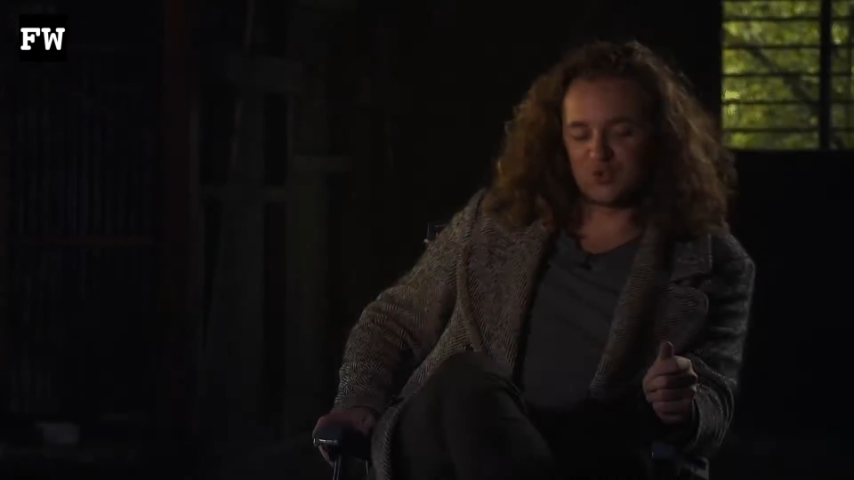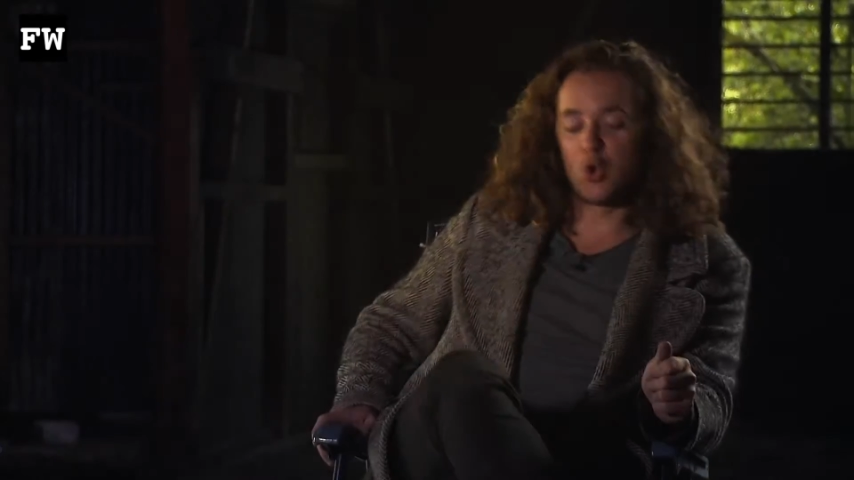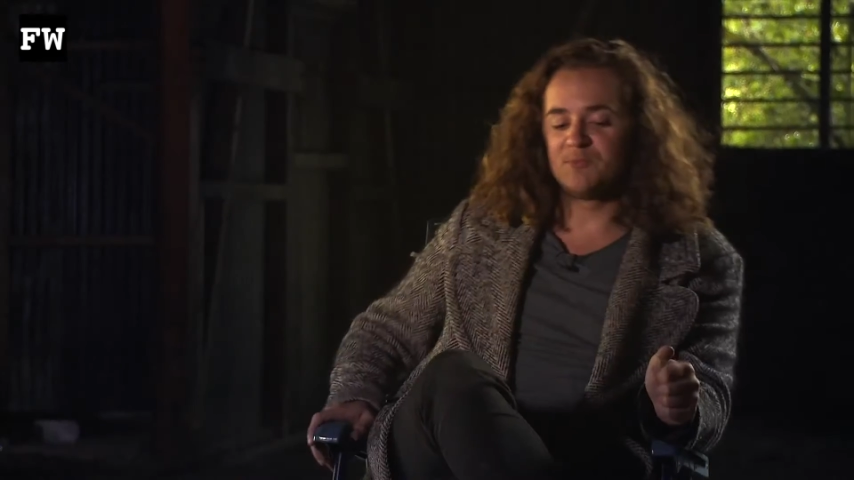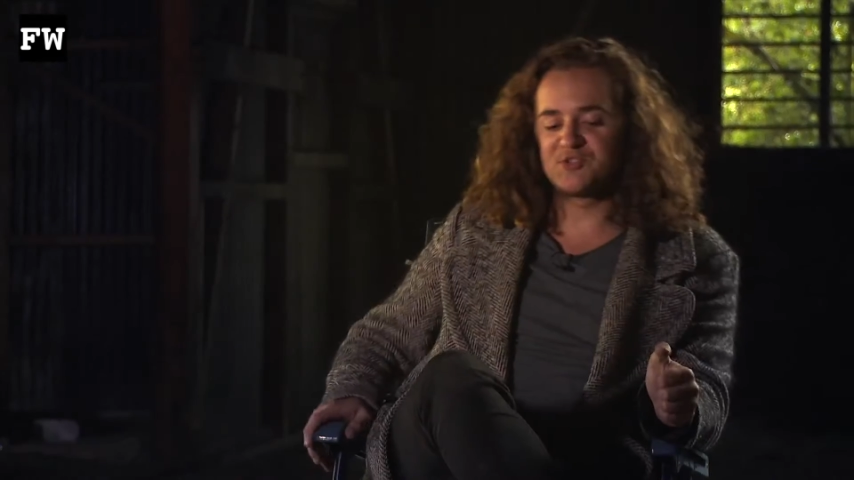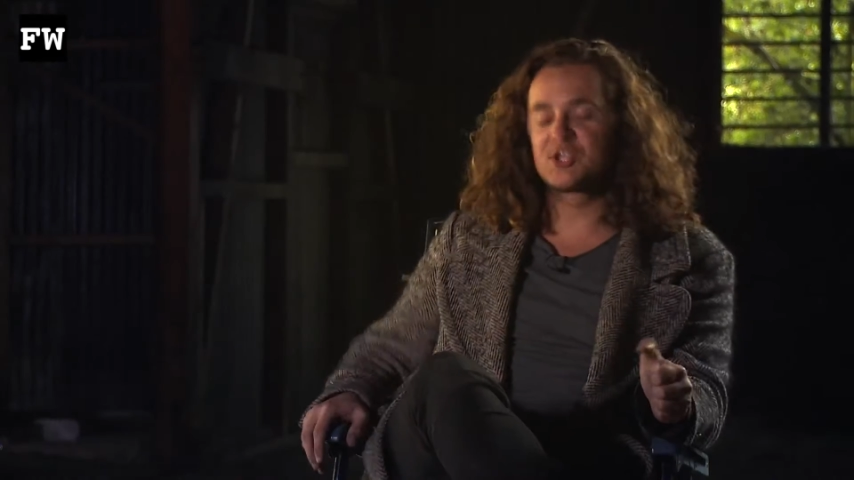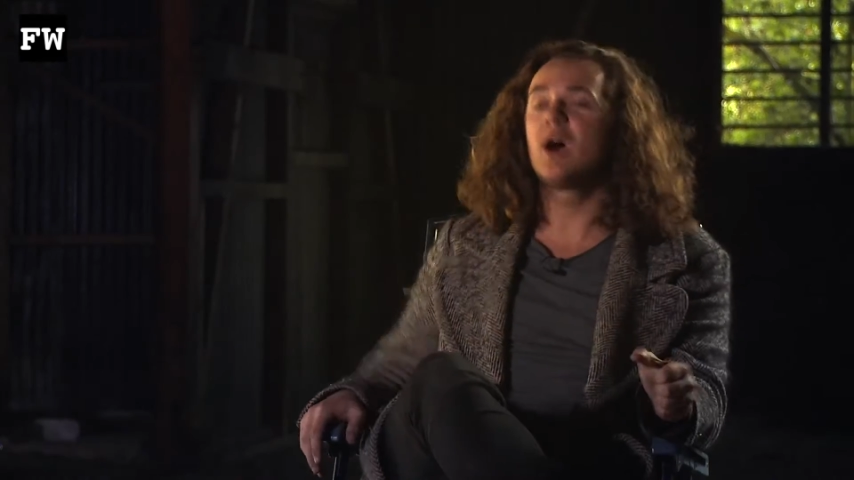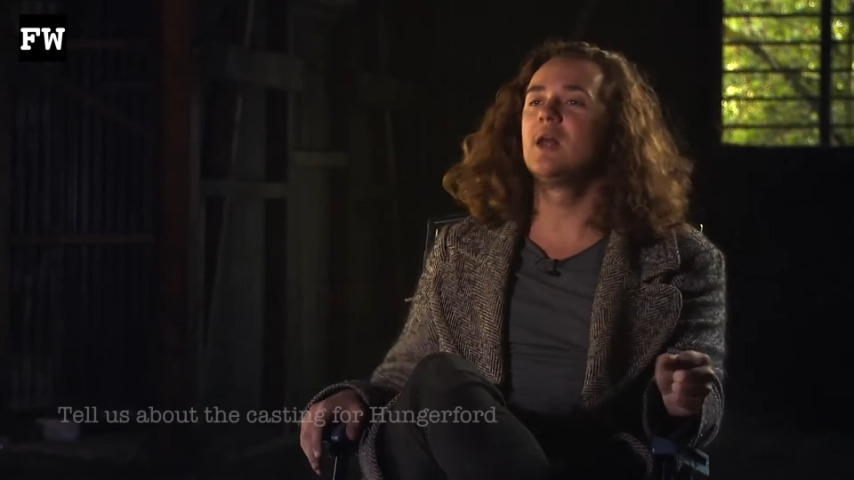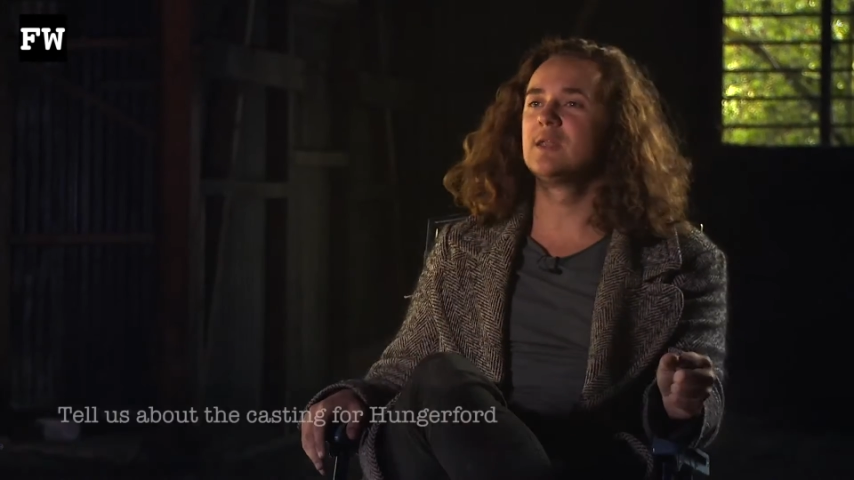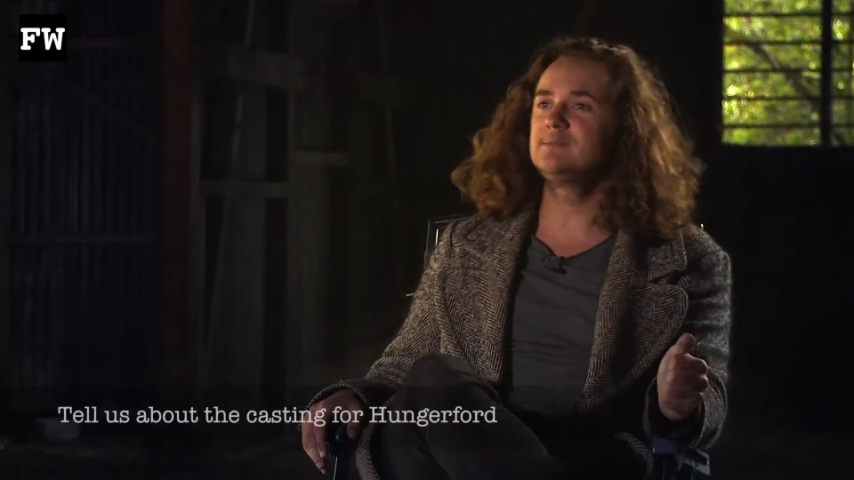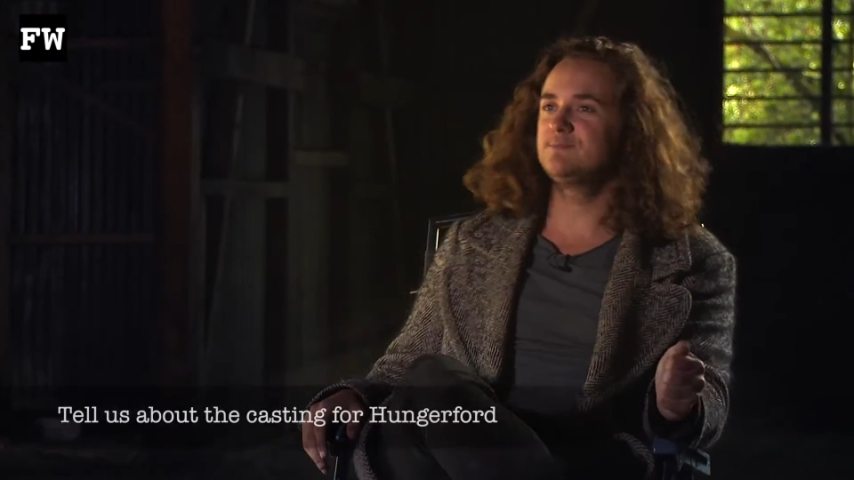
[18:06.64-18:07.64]
Tom
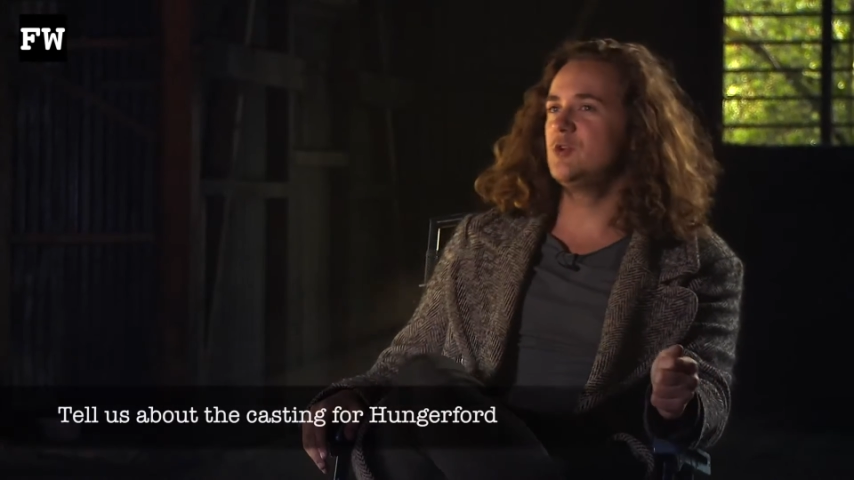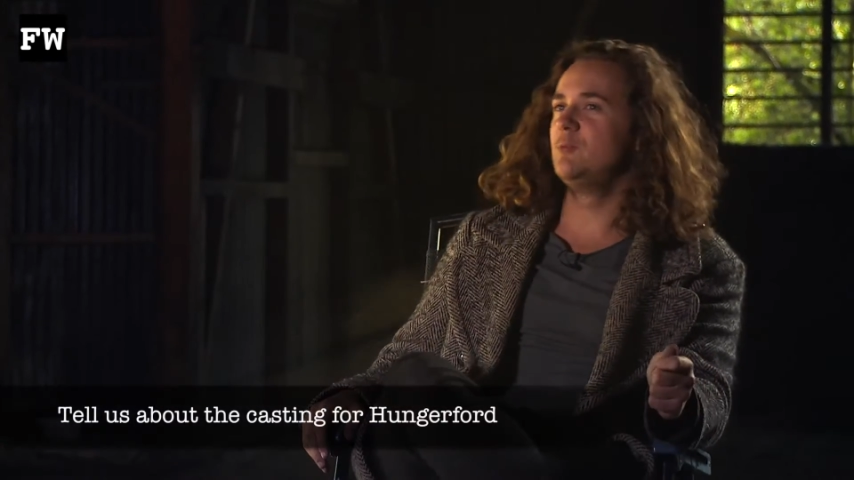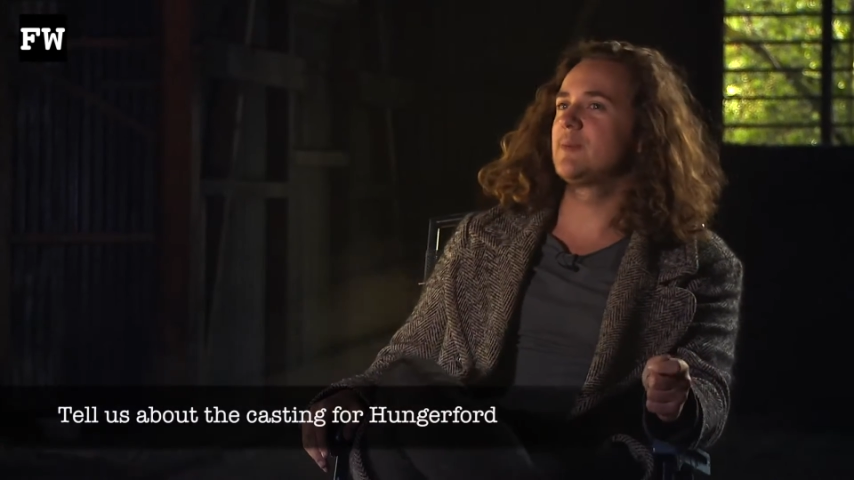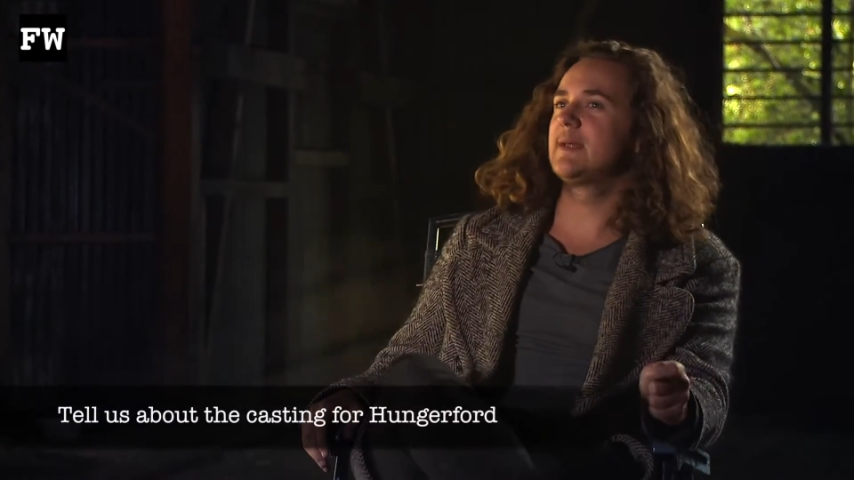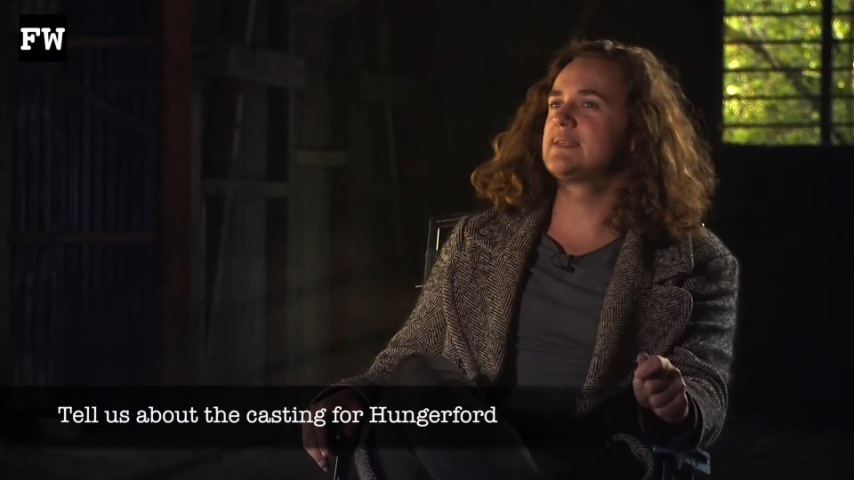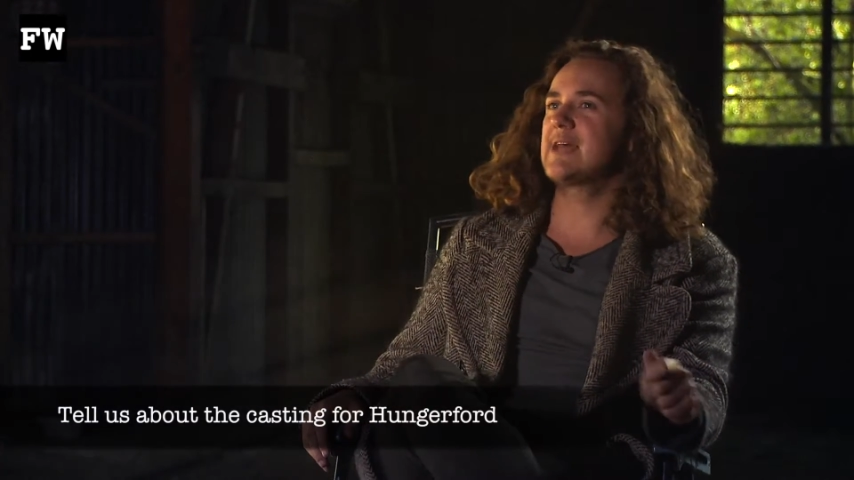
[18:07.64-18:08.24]
Scarlett, who plays